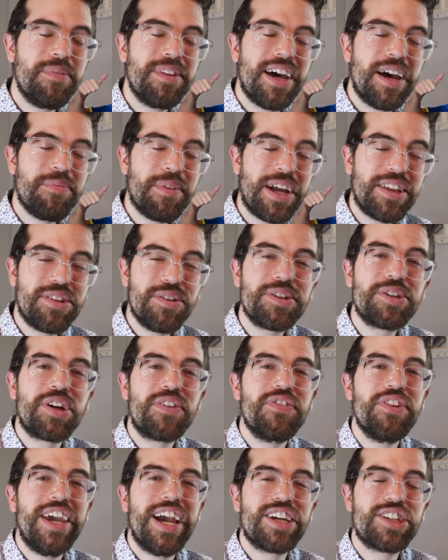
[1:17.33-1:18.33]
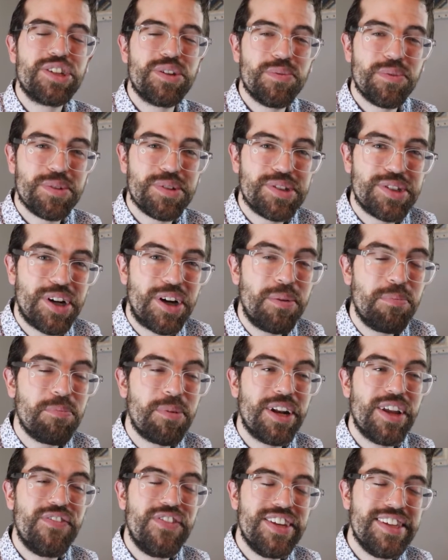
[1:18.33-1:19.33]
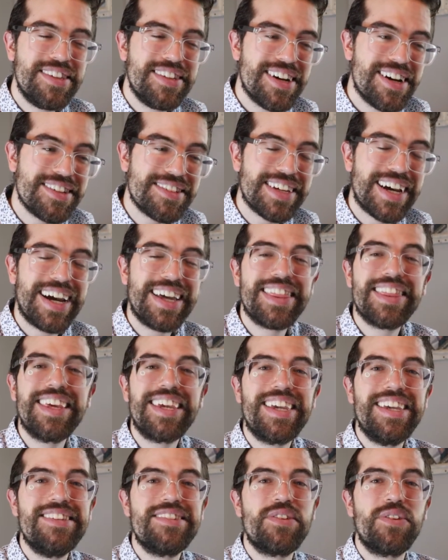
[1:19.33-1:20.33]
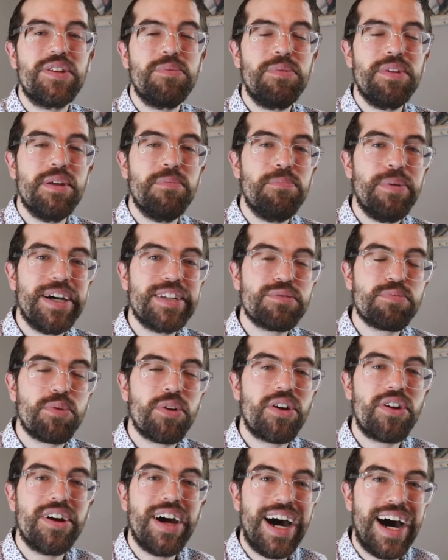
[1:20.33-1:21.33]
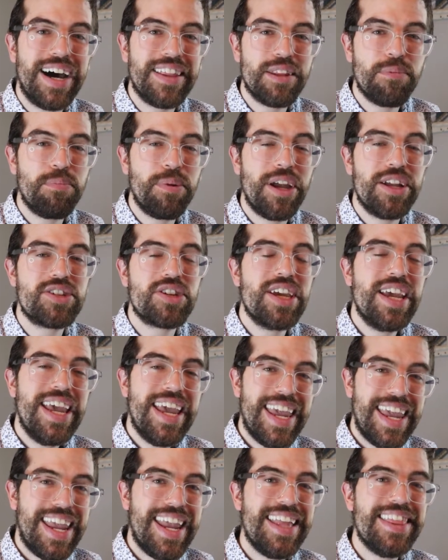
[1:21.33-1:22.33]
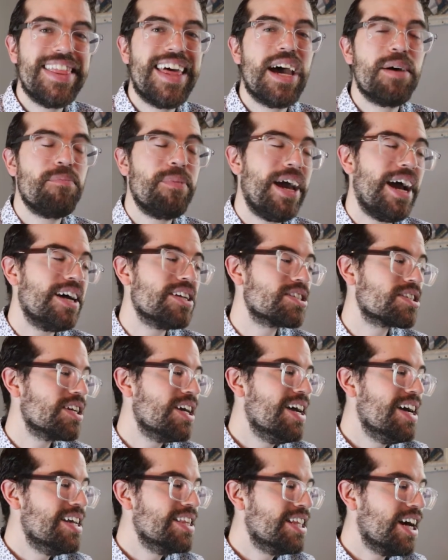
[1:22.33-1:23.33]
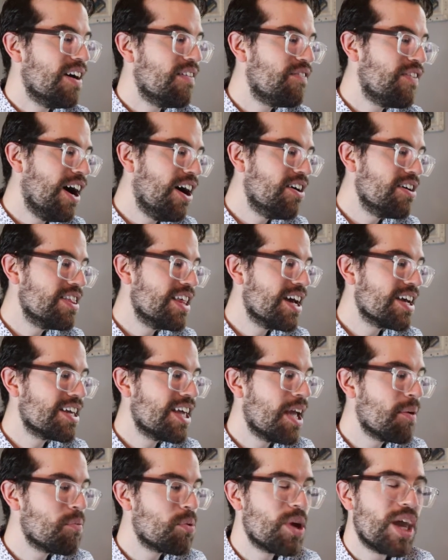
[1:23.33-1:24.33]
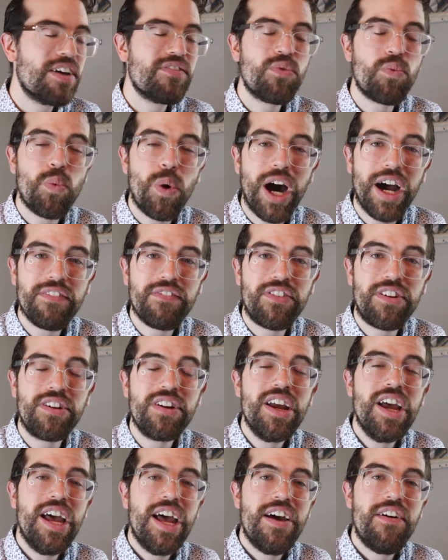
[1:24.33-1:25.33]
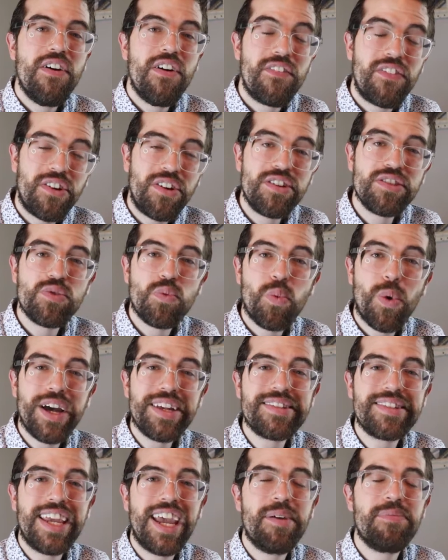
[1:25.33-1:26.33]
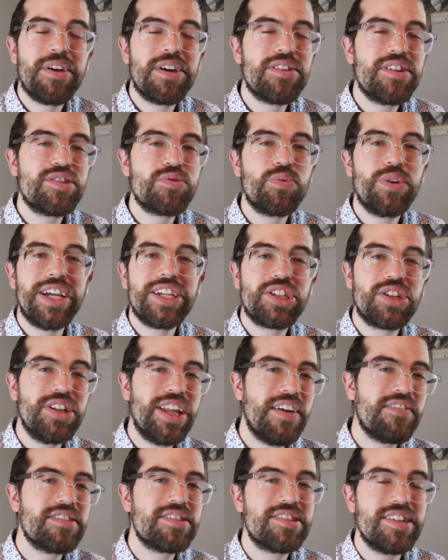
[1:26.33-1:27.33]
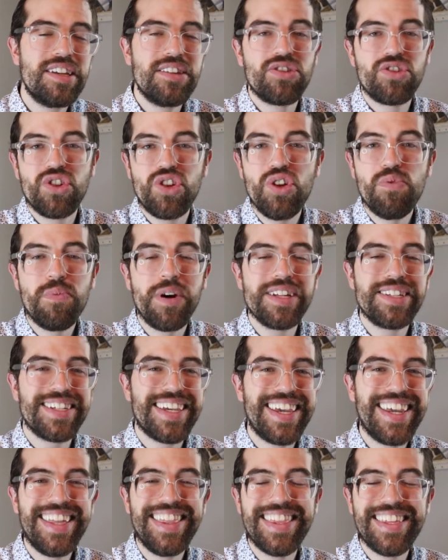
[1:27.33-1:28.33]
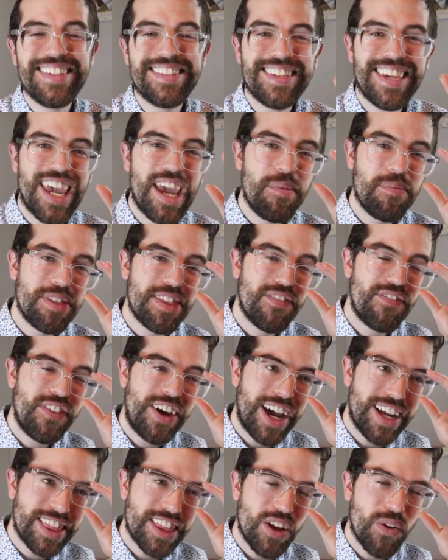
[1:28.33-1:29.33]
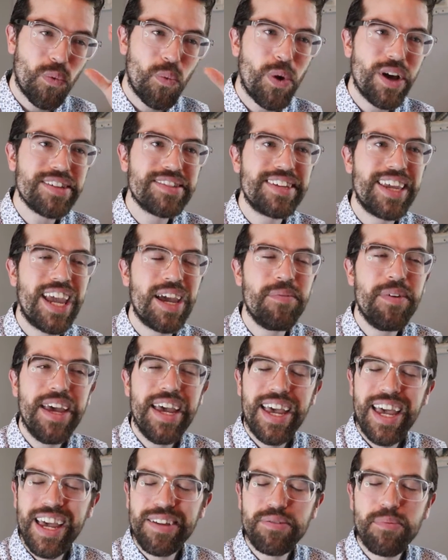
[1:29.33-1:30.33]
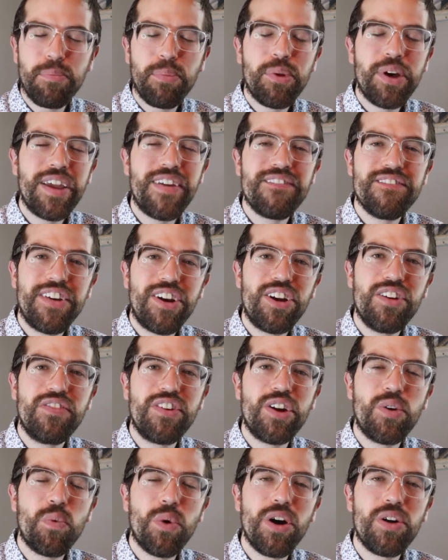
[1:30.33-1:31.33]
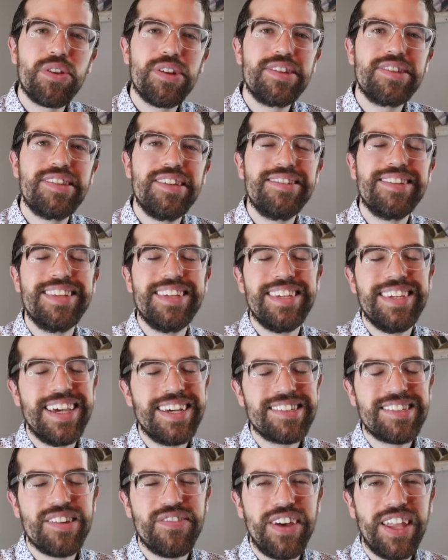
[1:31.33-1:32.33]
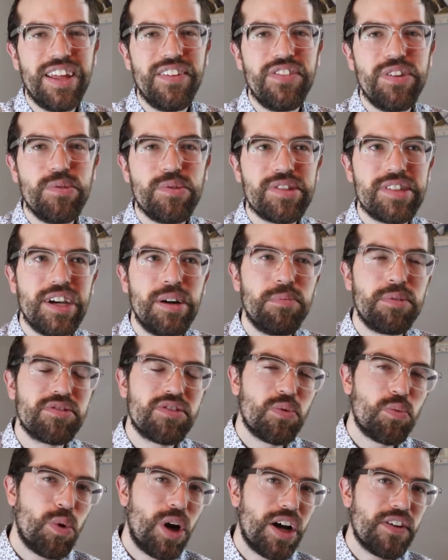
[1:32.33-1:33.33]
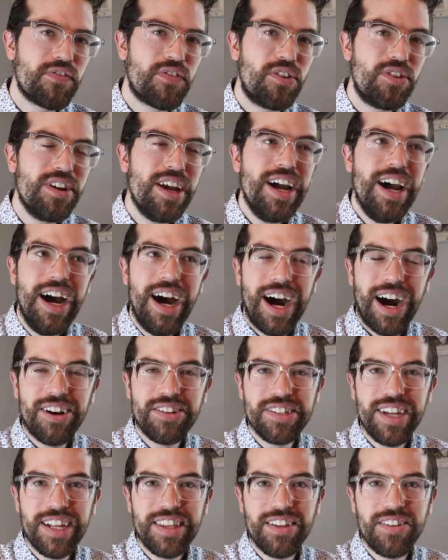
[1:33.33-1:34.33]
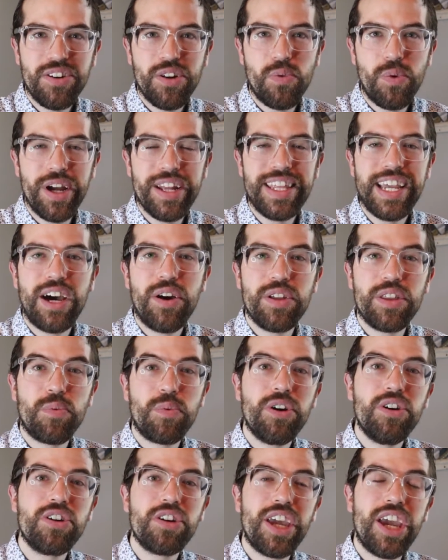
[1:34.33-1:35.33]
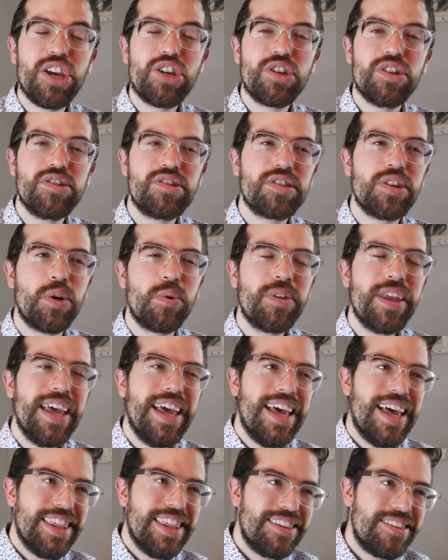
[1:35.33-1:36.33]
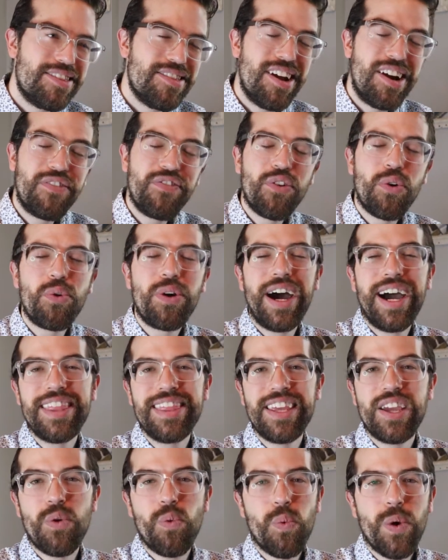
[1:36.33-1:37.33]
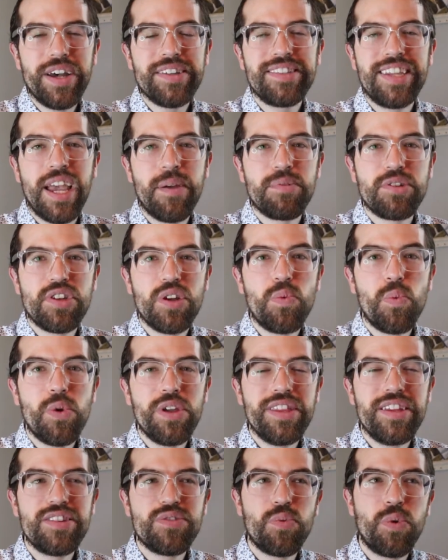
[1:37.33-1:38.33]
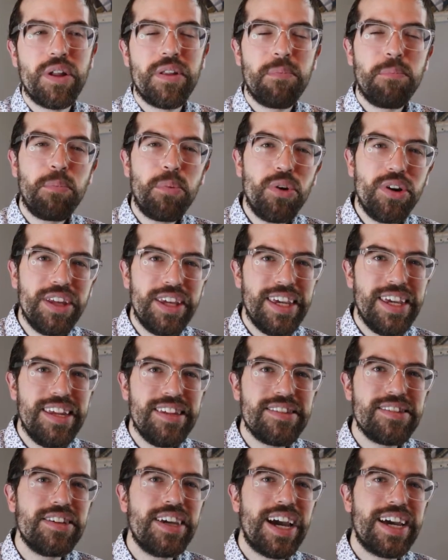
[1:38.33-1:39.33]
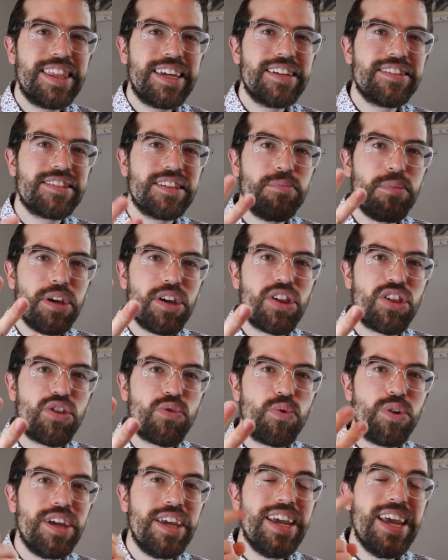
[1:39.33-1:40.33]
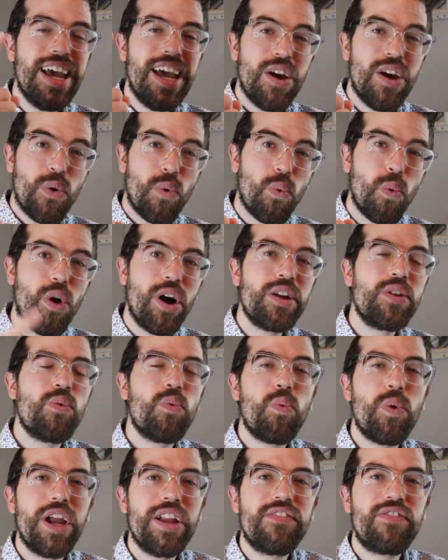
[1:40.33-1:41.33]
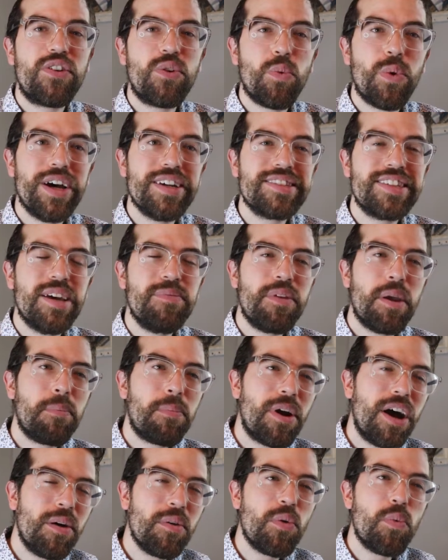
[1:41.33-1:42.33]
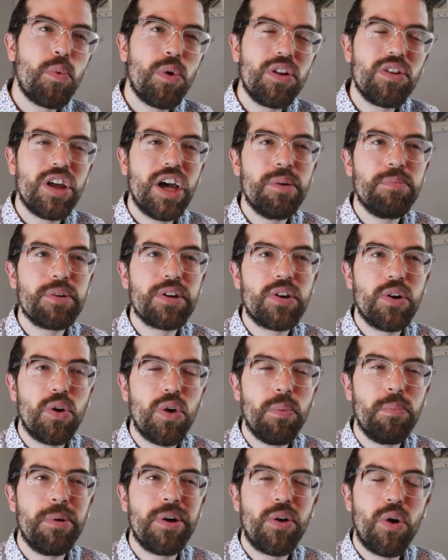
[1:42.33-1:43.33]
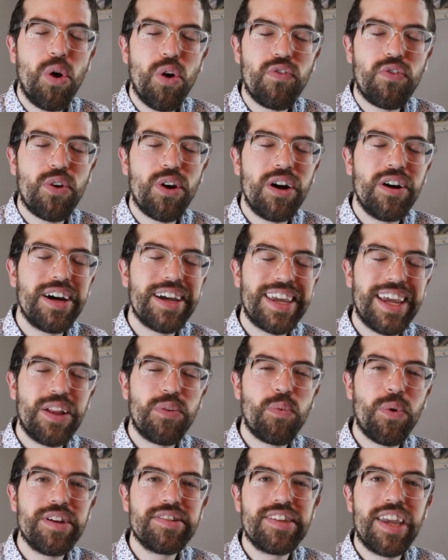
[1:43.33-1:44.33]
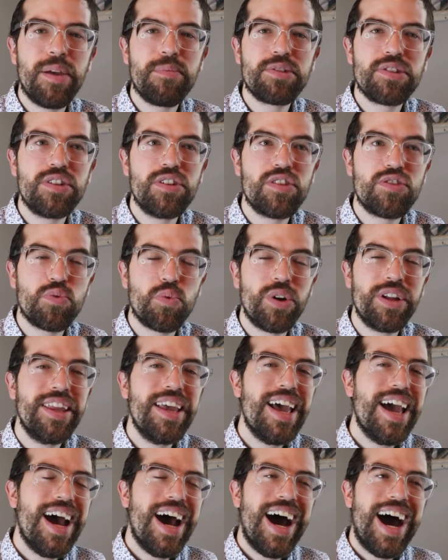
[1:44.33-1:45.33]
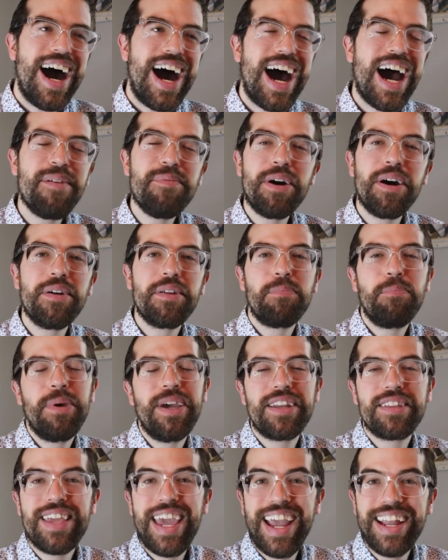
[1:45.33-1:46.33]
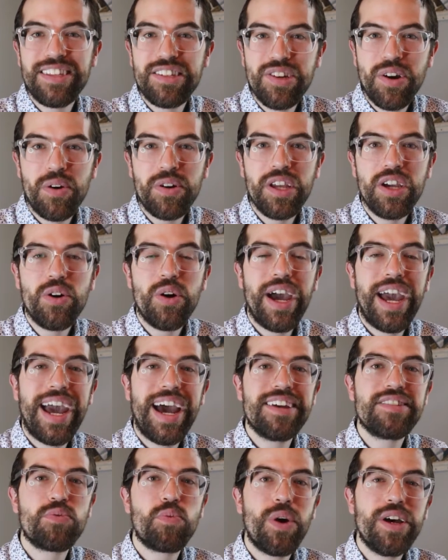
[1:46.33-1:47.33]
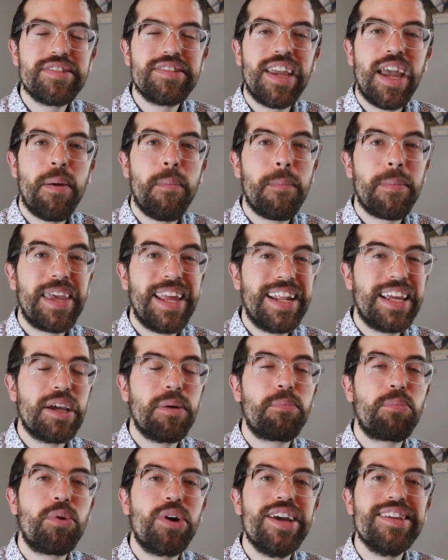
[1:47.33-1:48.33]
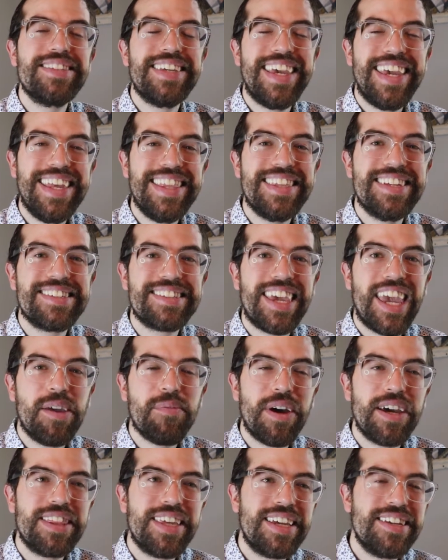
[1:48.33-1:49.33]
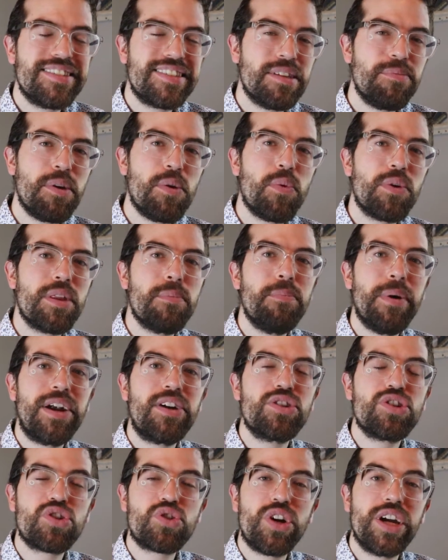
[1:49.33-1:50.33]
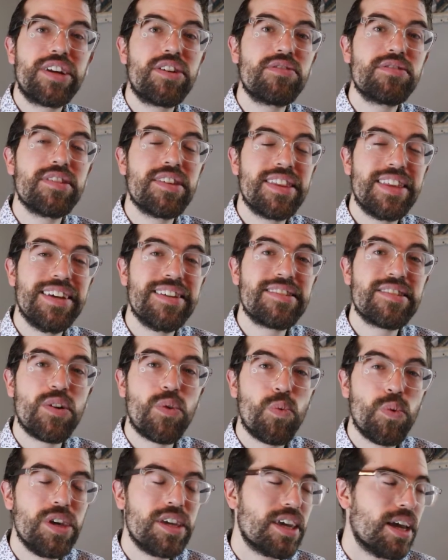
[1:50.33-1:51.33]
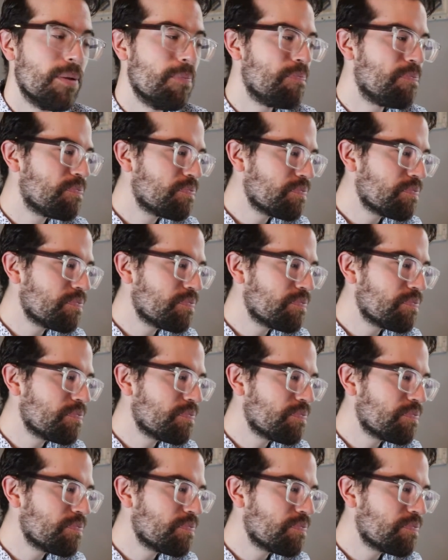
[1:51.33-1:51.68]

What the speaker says: And I'm not too sure if he actually will start, but if he does, I think he's going to be the best player on the pitch in that match. Now, following that game, we have Watford versus West Ham. Now, this one I shouldn't have to say too much in this game. The fact that West Ham has been playing very, very well this season. Yes, they've had a few stumbles. Watford are technically right now in the relegation zone. Therefore, I think West Ham should win this one pretty easily. I think it's going to be a 3-1 win for West Ham. They probably will let up a goal, but overall, again, West Ham should this one. I'm going to pick Antonio as West Ham getting a brace in this game. I think he's going to be one of the better strikers this weekend.